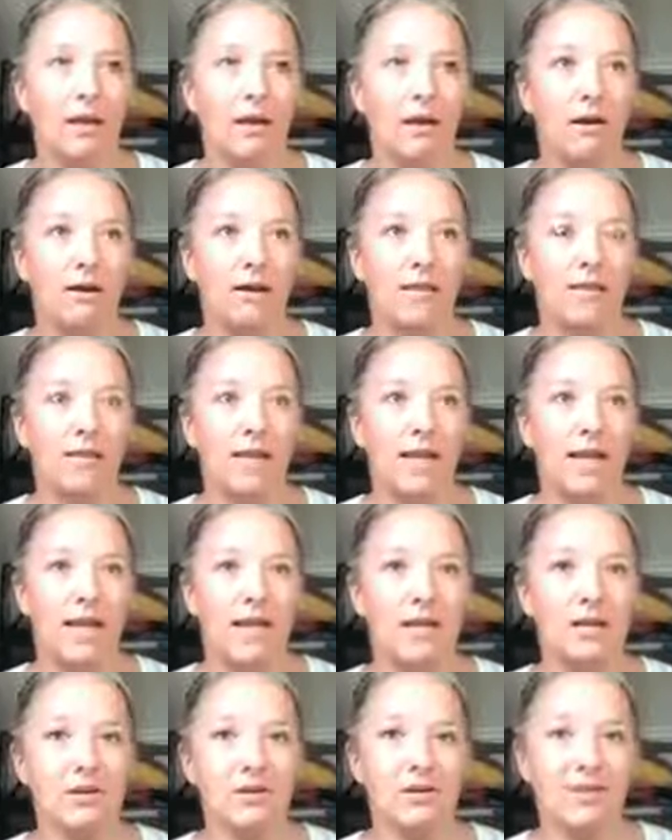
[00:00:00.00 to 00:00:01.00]
honestly, that
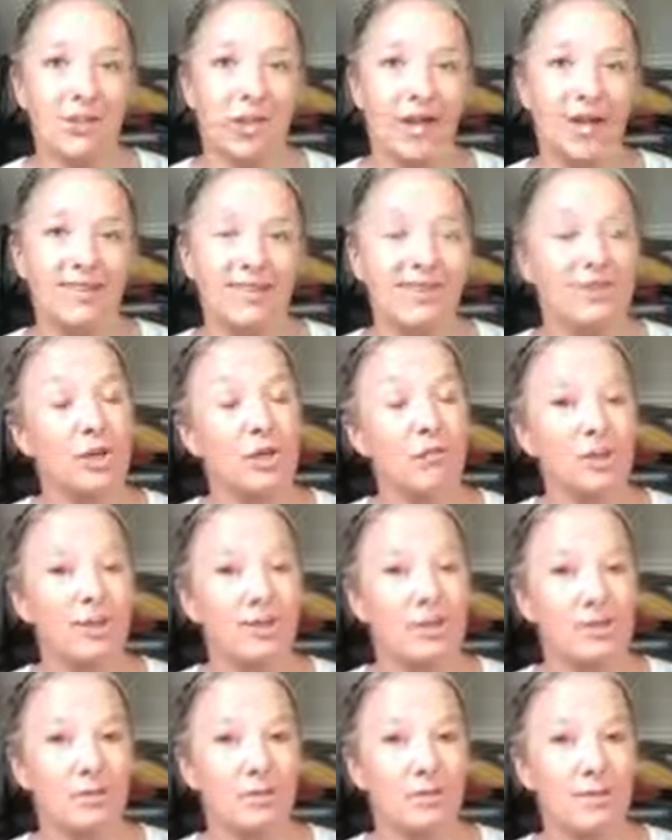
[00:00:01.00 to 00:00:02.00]
inner strength and
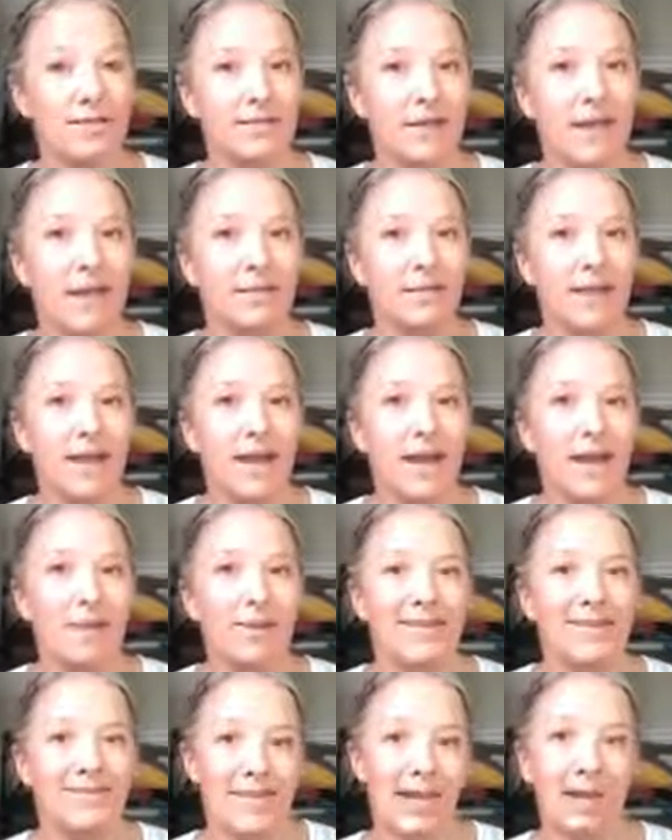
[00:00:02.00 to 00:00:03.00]
determination with myself,
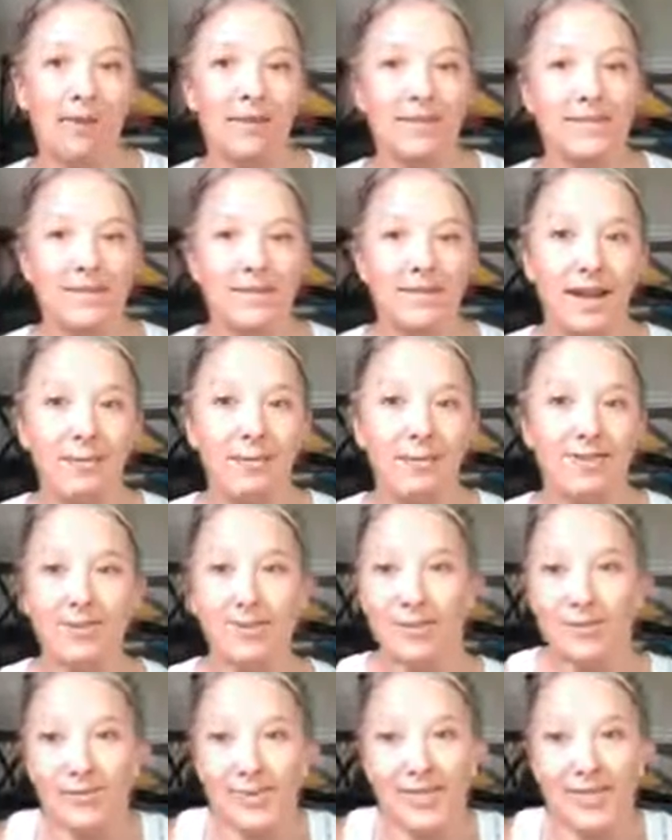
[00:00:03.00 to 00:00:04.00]
because now is the time, because who
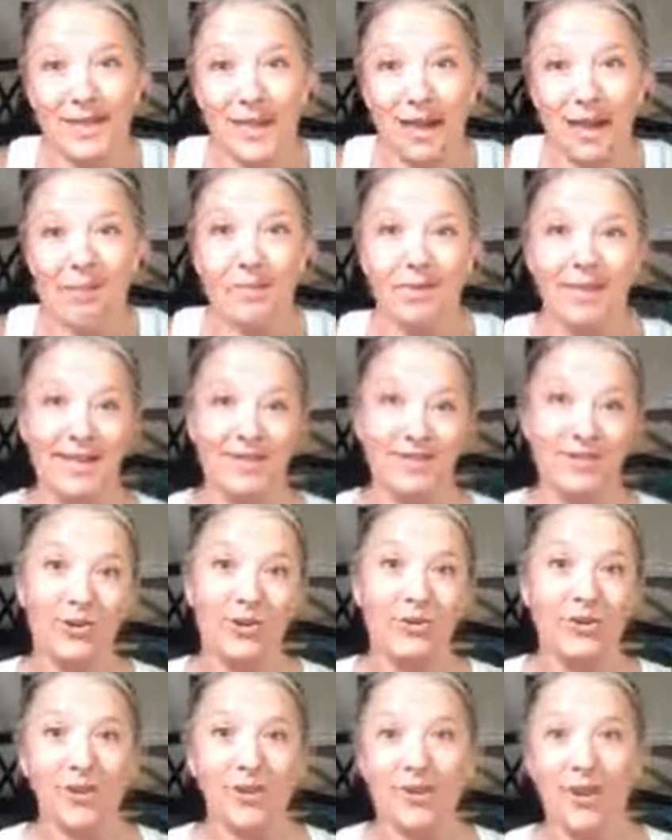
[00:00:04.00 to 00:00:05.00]
knows what's going to happen next
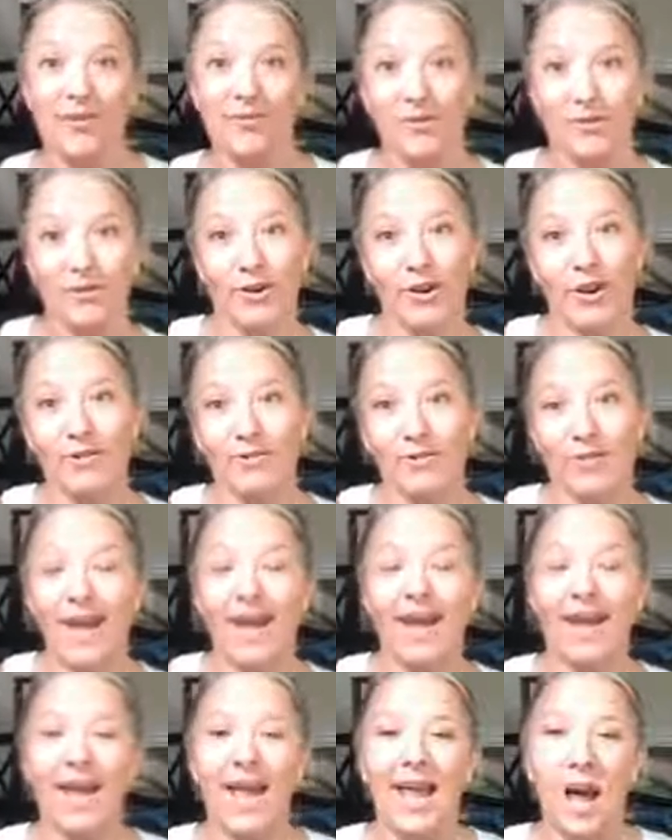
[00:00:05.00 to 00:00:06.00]
year, the year after
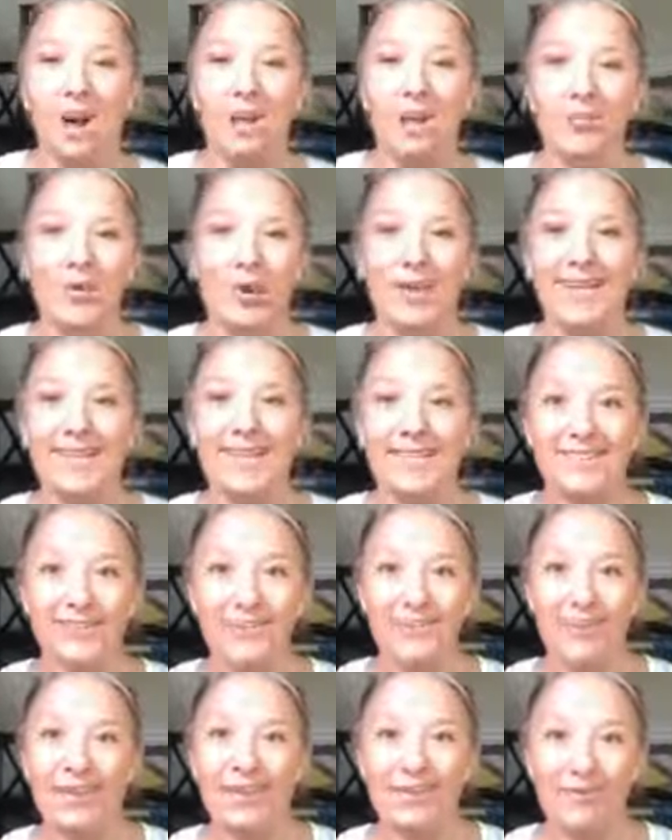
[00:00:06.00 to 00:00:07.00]
that. So I need to
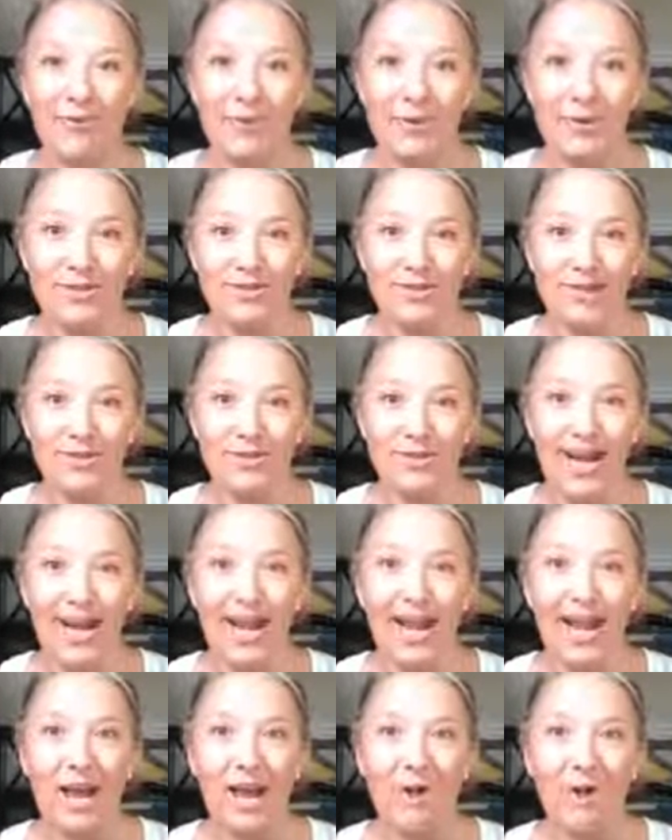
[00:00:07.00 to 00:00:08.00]
really focus on right
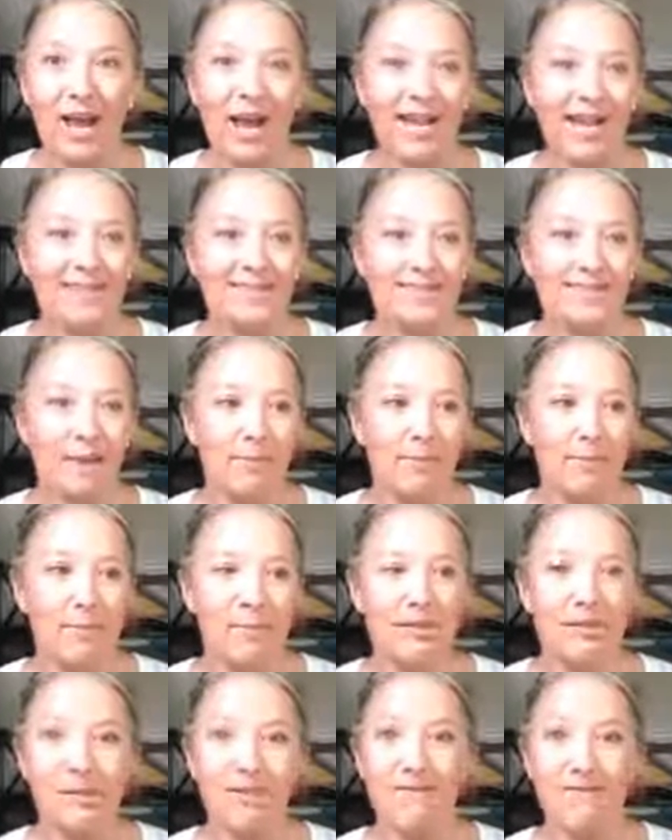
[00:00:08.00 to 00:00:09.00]
now, and it's an
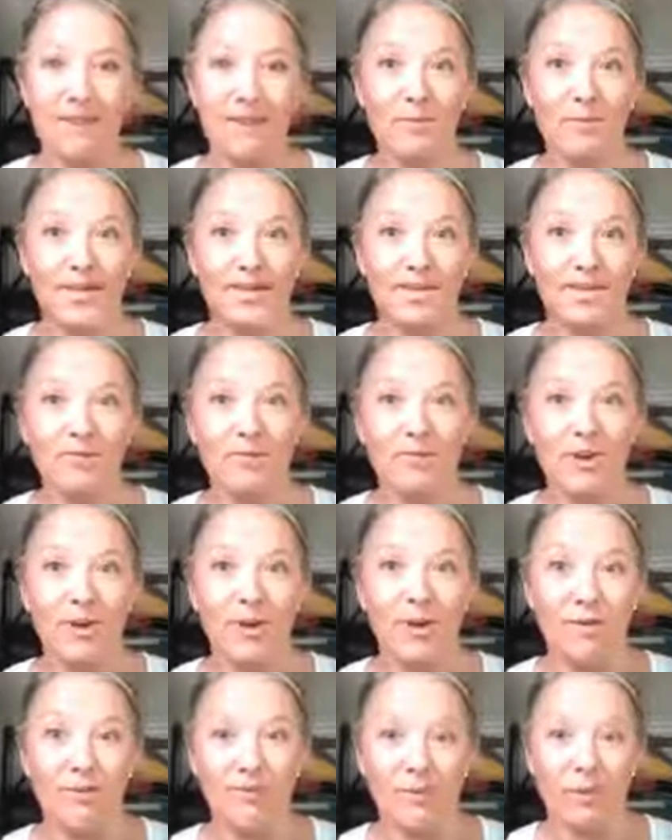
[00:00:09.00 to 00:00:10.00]
opportunity that my family is so
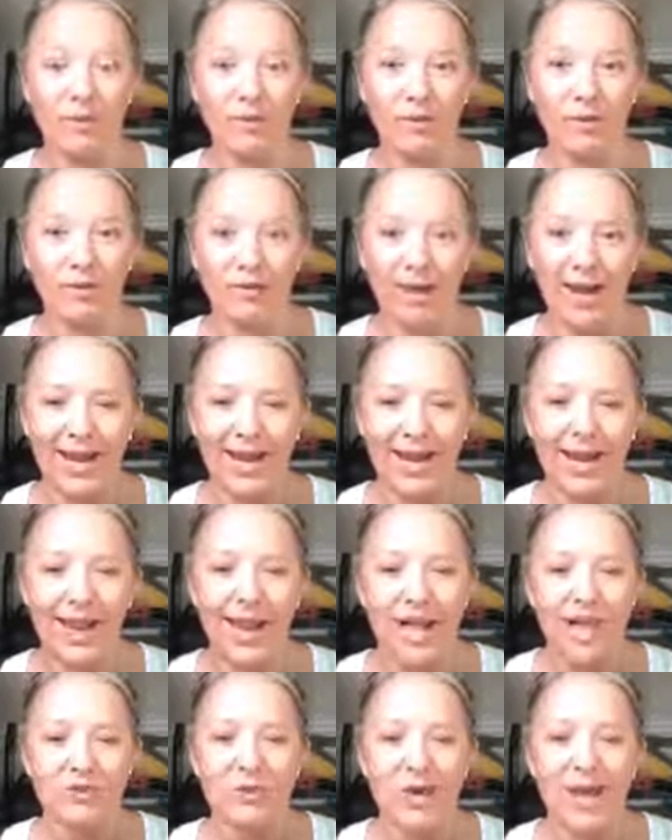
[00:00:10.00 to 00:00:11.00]
on board with, right?
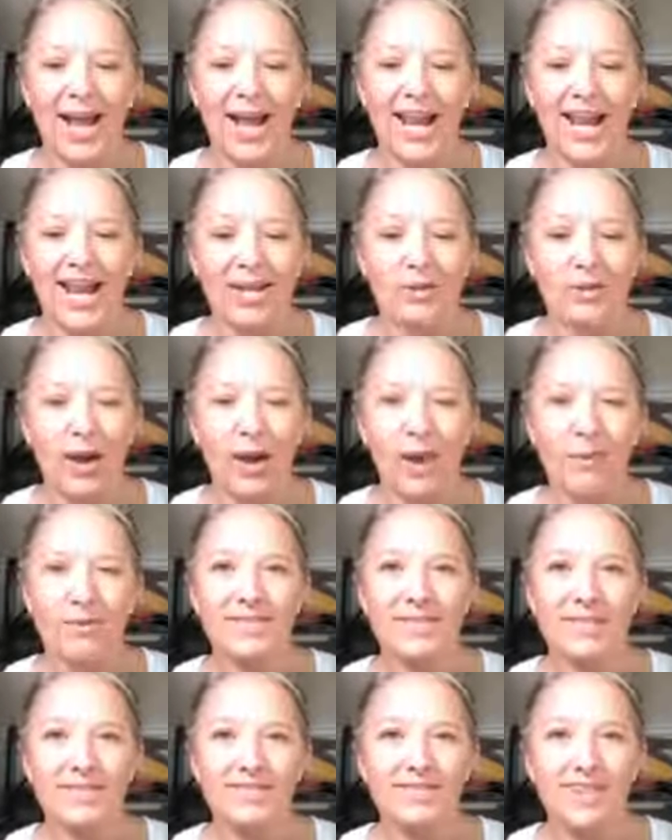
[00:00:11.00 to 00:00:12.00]
So why
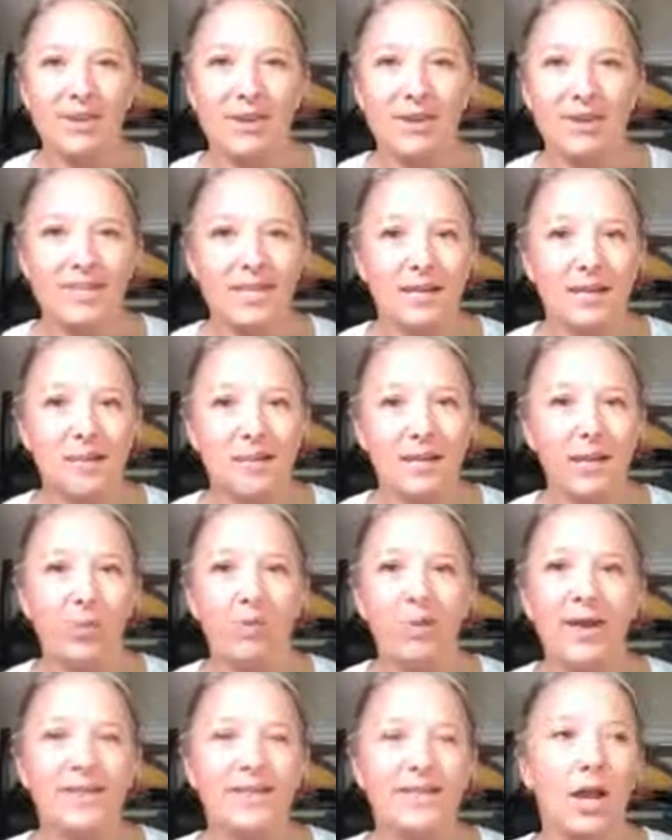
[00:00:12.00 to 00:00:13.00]
was I scared? I was scared in my own
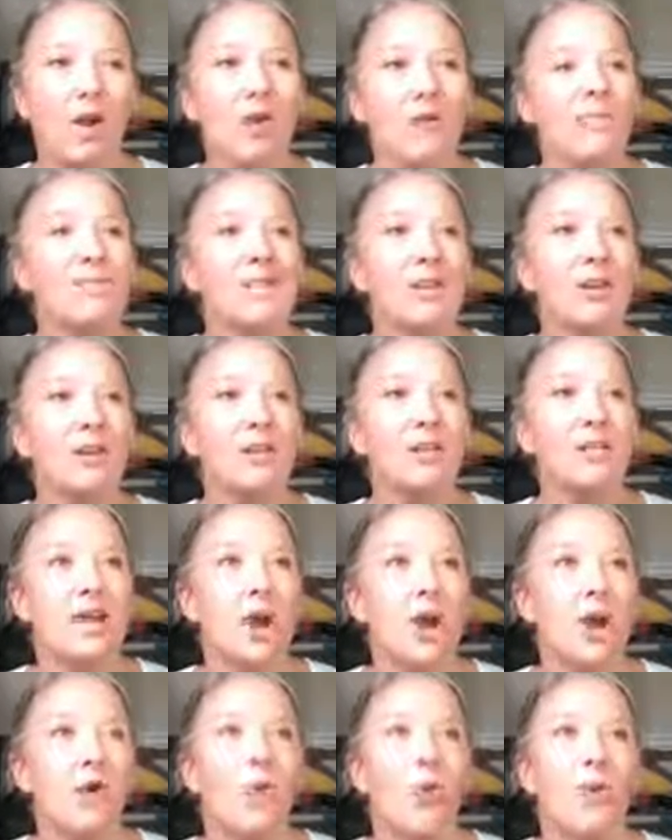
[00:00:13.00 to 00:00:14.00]
way. I was like, I'm scared because
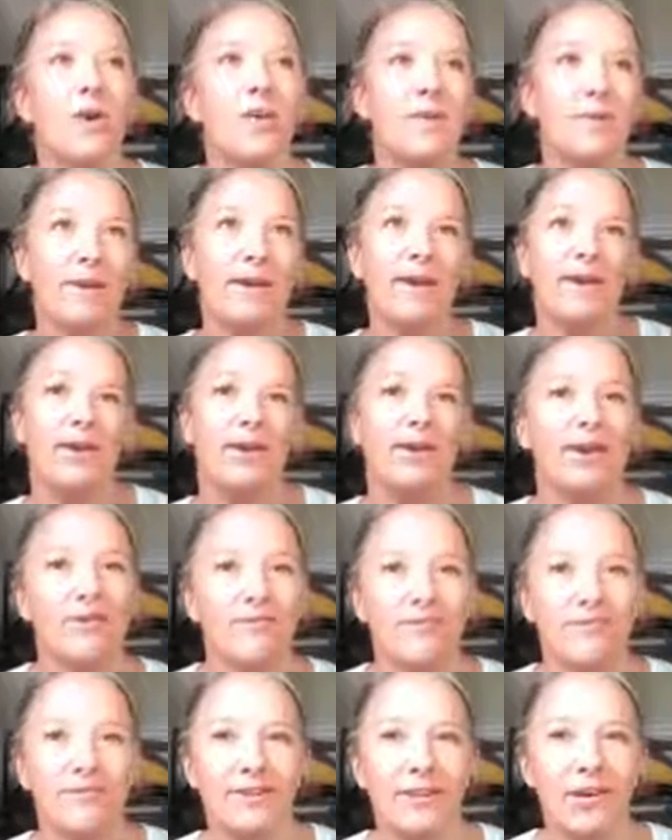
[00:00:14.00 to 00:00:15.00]
what if I'm not good
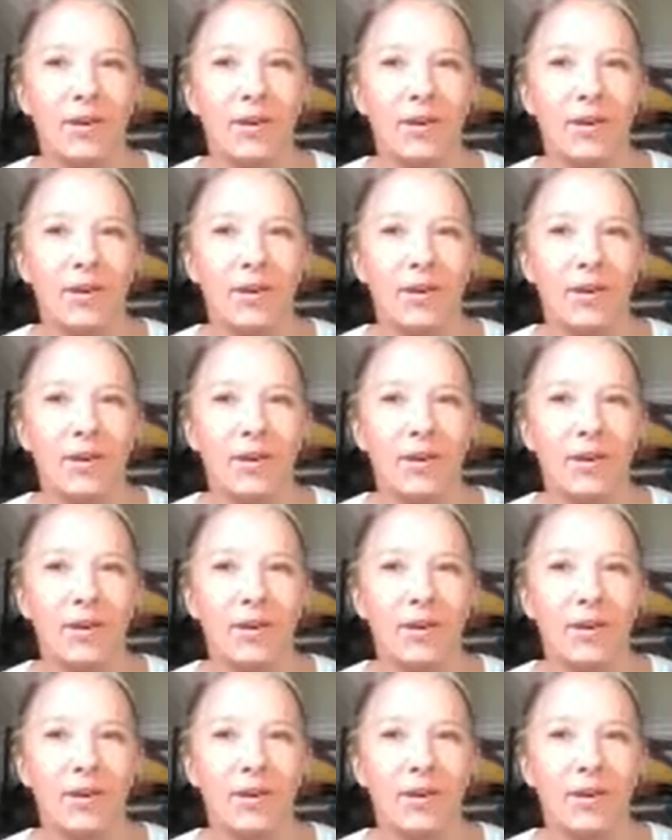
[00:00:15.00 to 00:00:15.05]
enough?